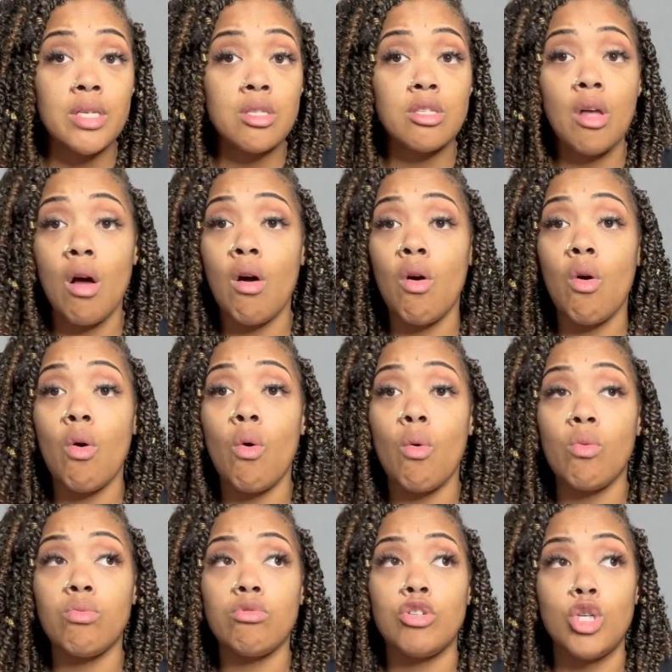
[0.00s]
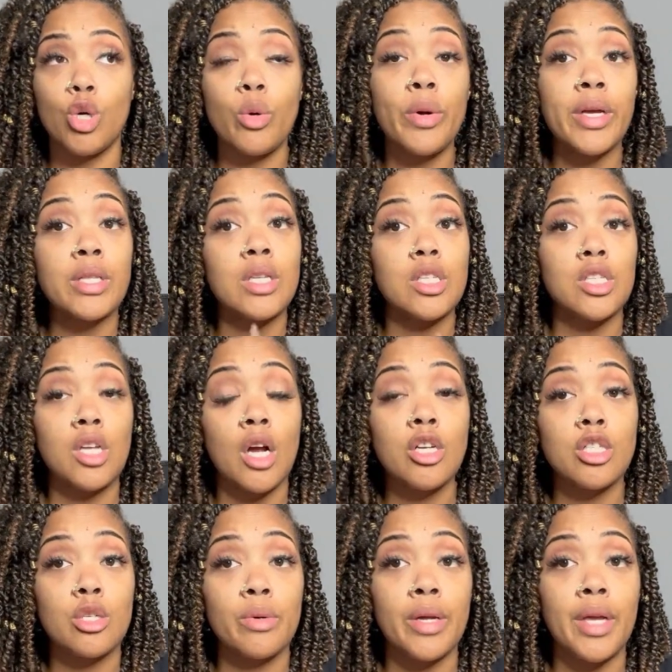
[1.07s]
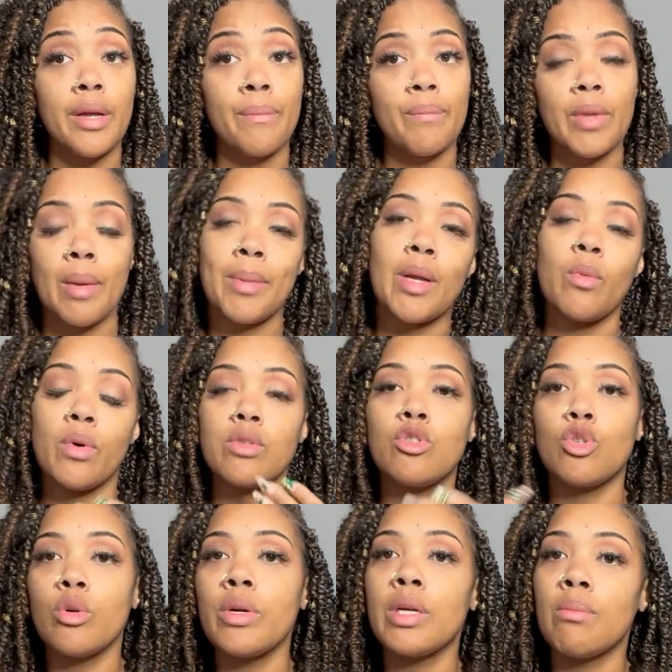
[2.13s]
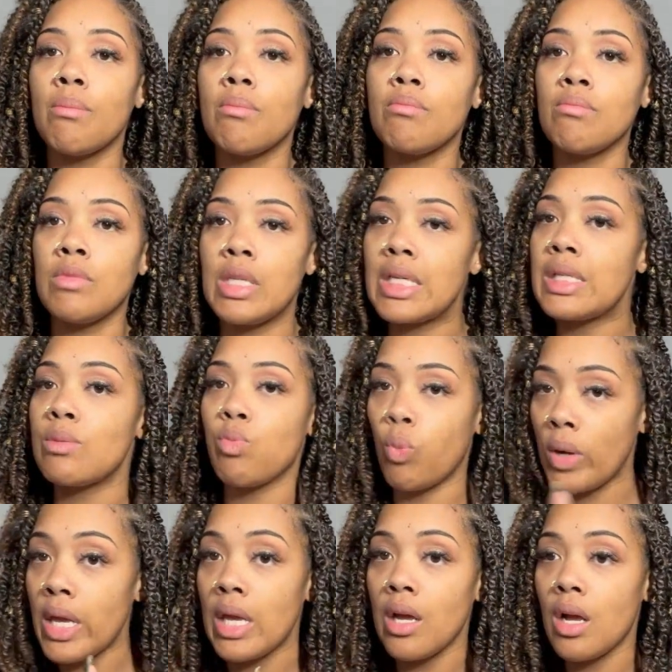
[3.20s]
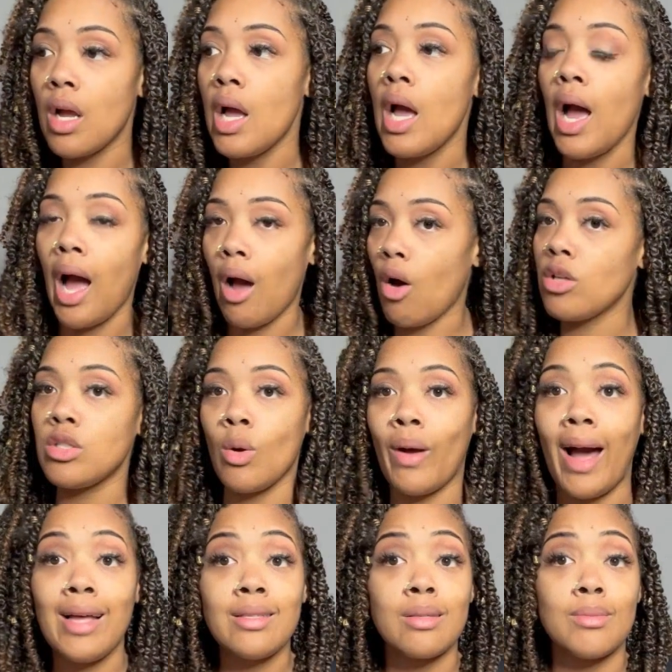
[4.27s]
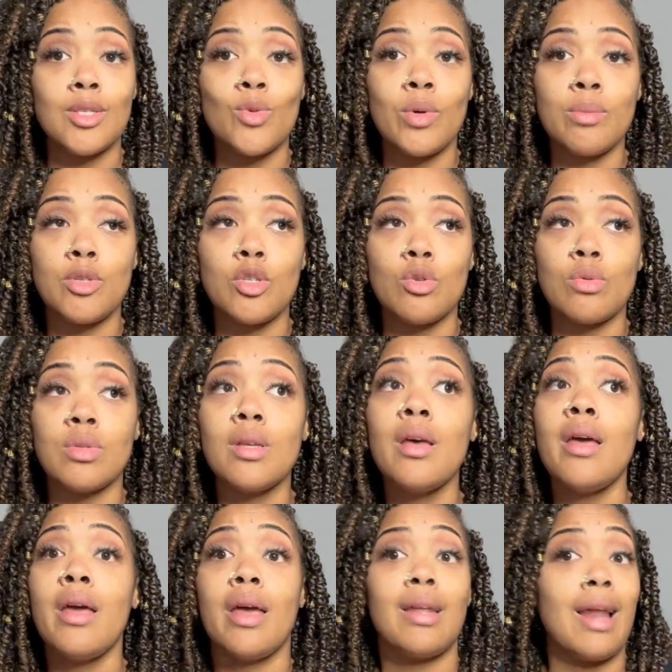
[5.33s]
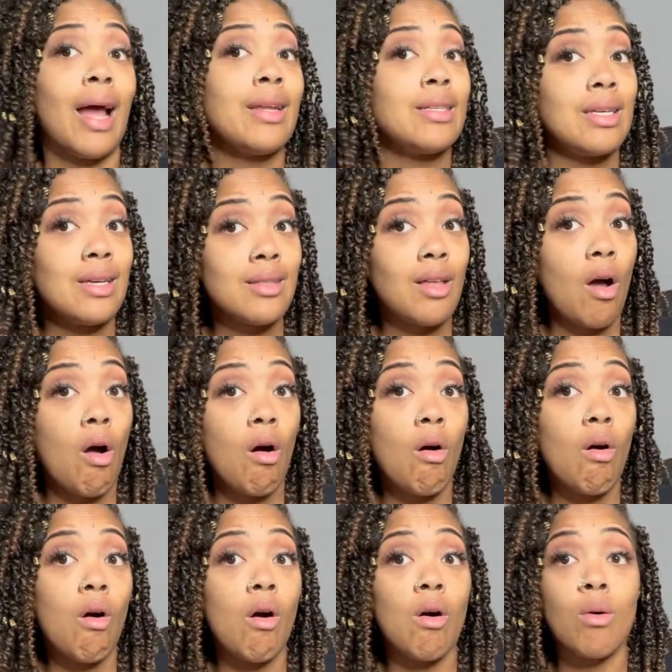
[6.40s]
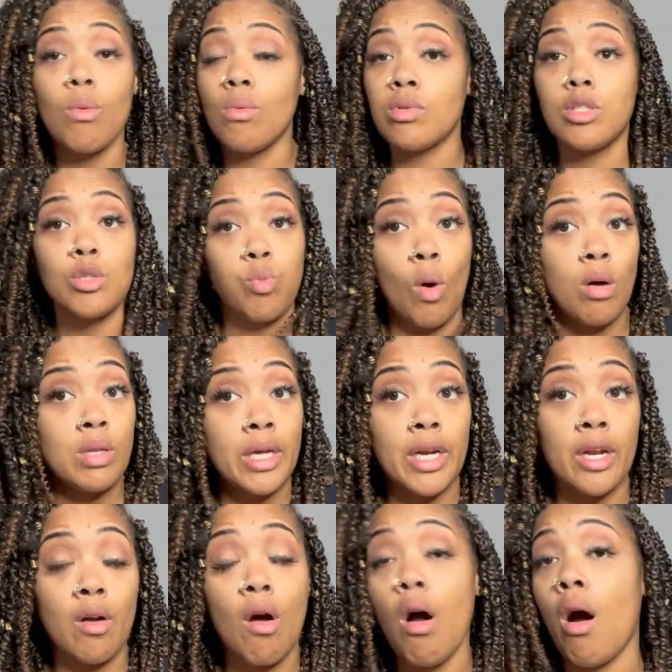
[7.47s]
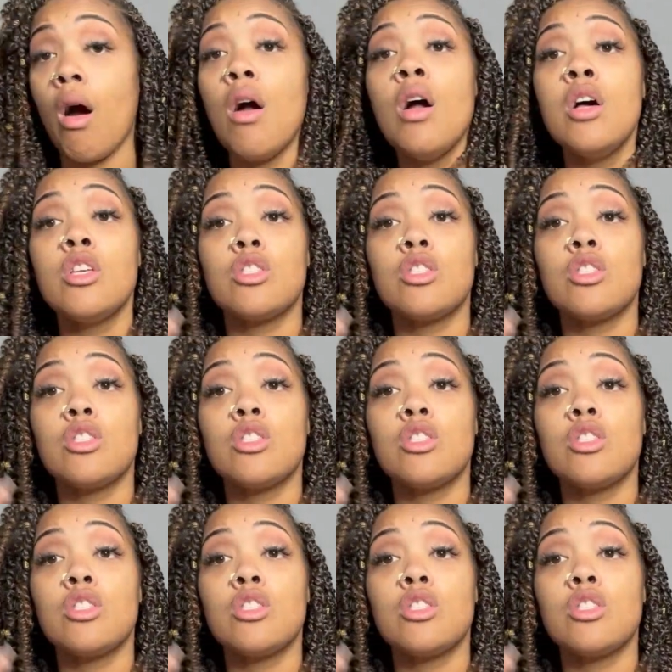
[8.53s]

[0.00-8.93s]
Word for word: So during the surgery, I mean, well, during this week, I also got some swimsuits and I did the haul swollen and all.